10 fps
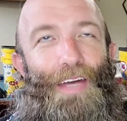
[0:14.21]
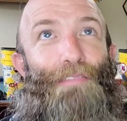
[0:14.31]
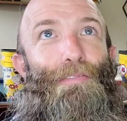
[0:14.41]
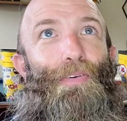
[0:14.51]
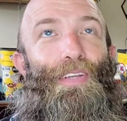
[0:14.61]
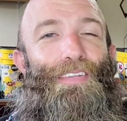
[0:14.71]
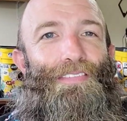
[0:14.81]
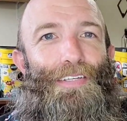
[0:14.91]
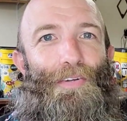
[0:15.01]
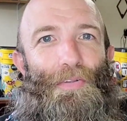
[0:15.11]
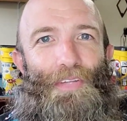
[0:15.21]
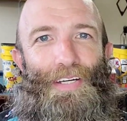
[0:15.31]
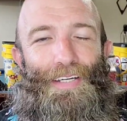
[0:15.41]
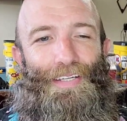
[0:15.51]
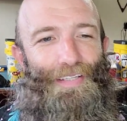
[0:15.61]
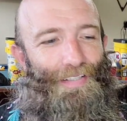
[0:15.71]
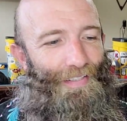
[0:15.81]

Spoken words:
every single day.